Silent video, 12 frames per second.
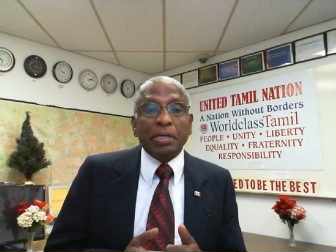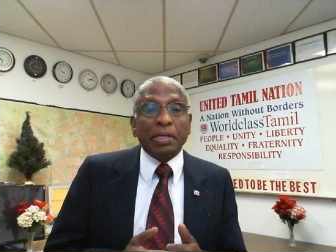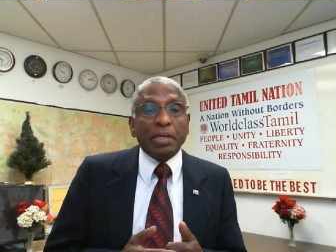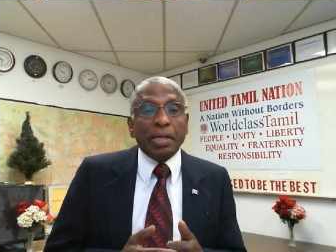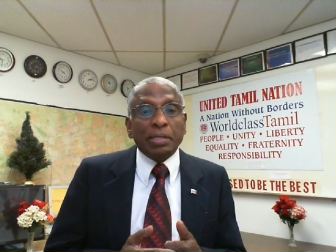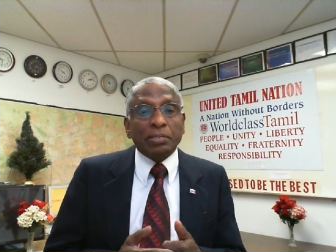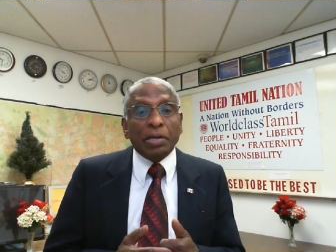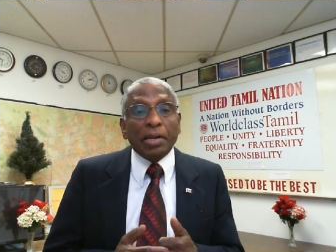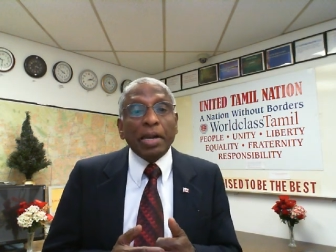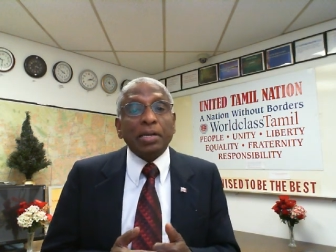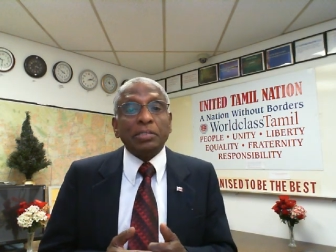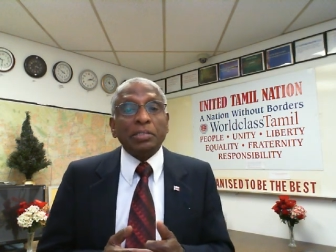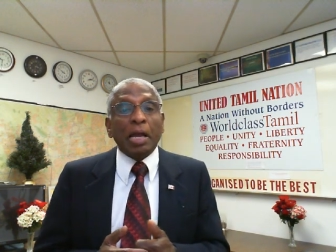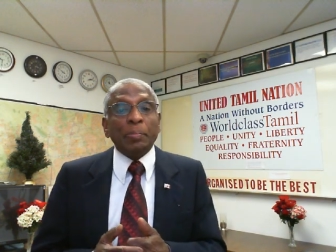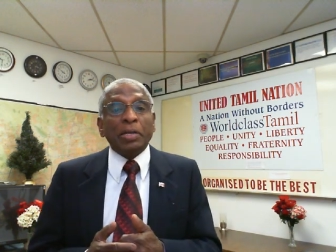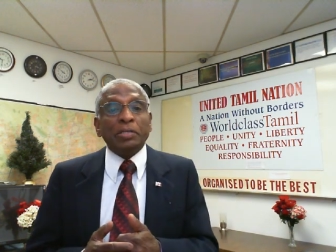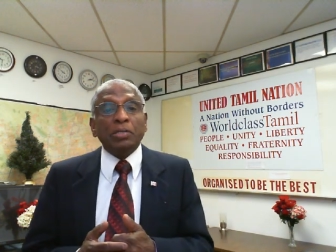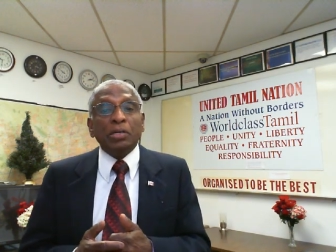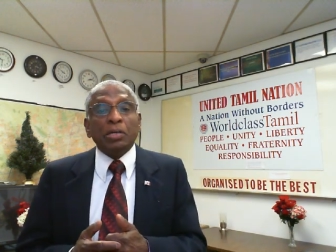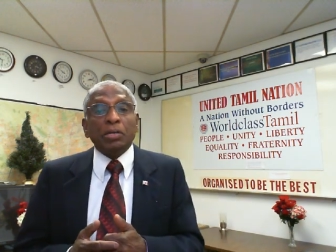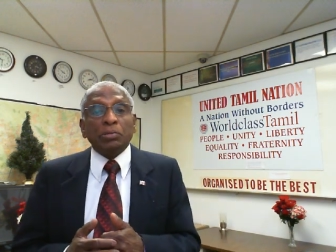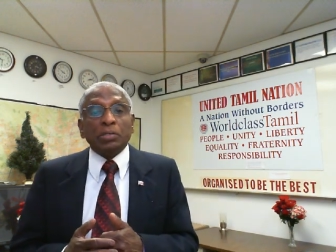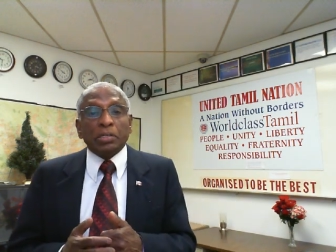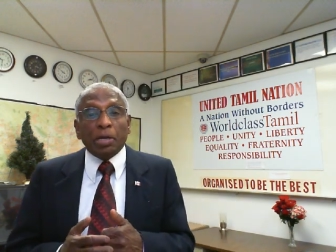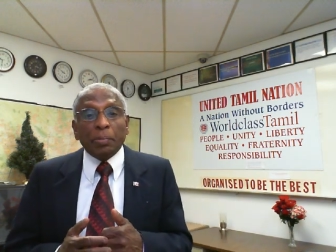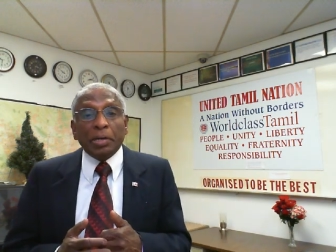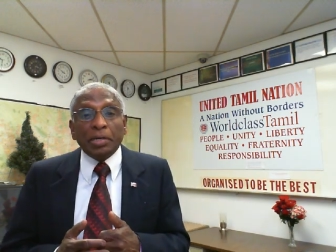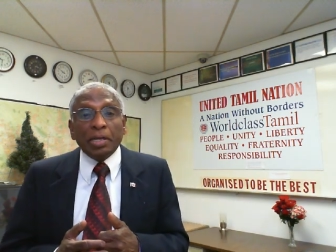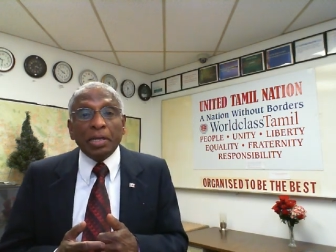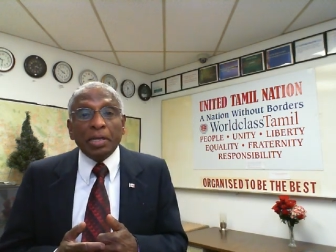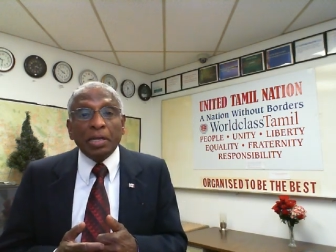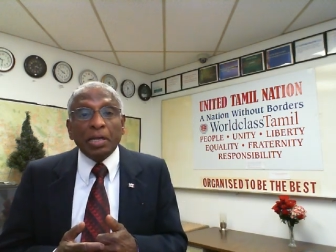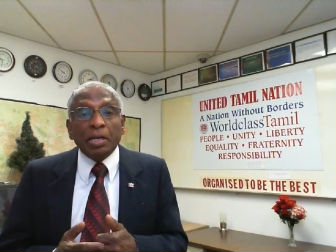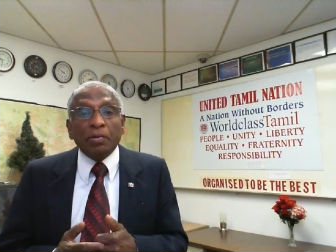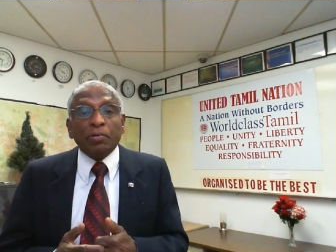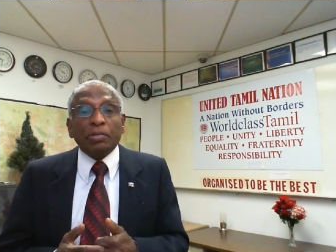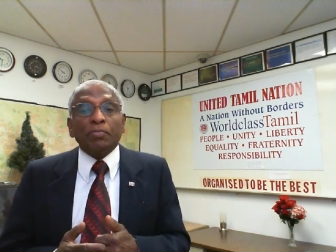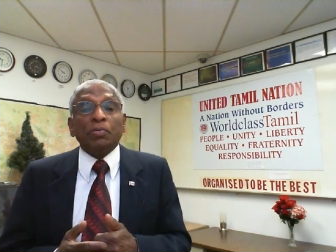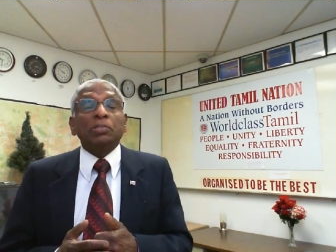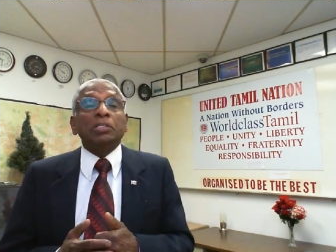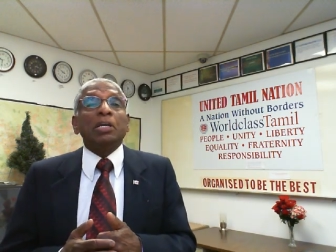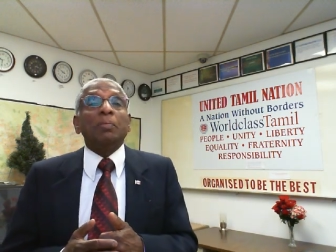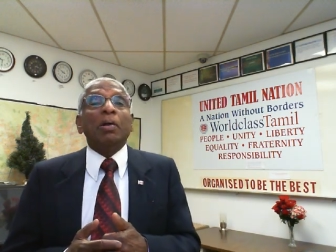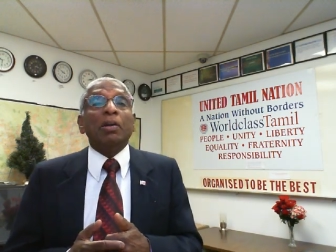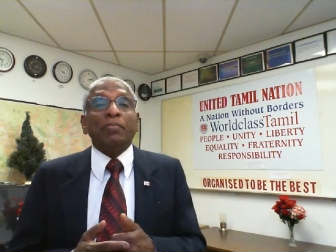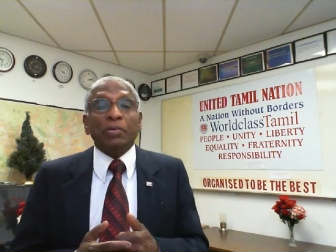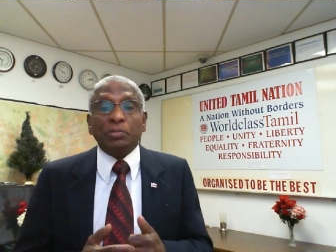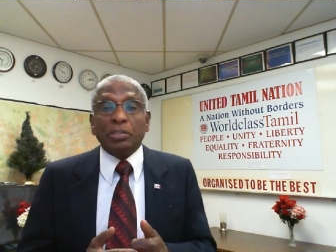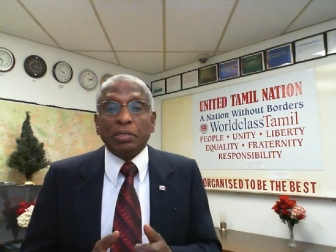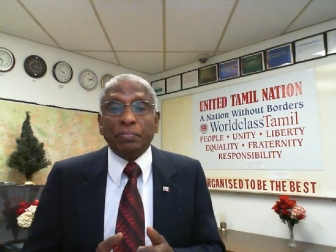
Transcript: He is the greatest damage to the community for the foreseeable future.